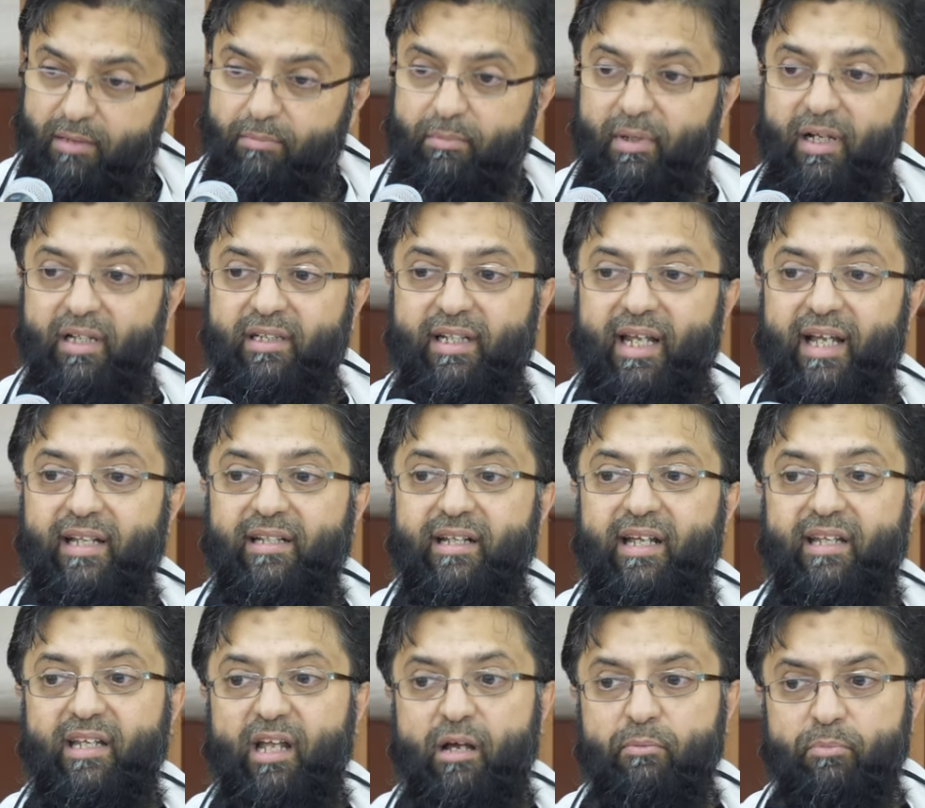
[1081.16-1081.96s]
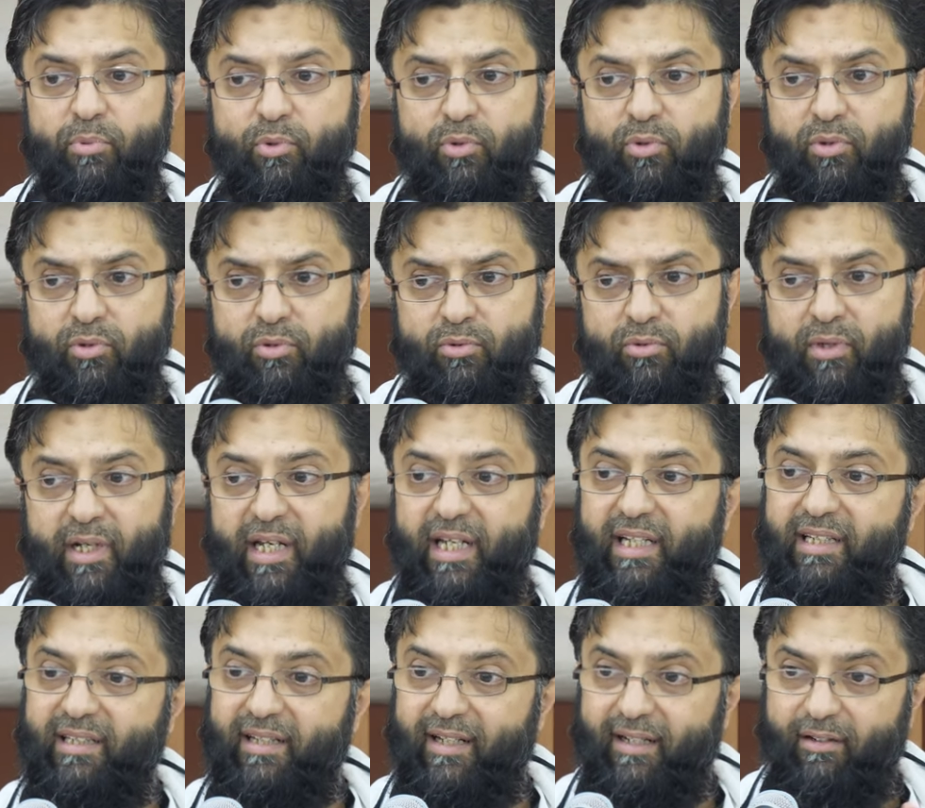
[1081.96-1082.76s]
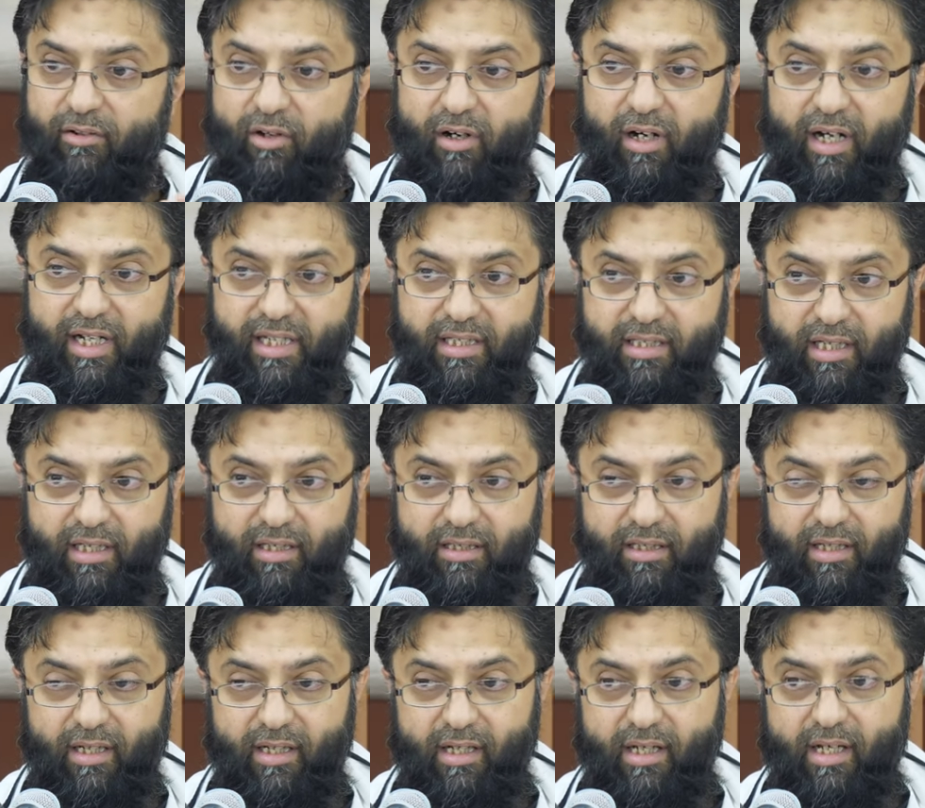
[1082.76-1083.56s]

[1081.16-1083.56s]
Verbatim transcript: ma kana yabulu illa qa'idan.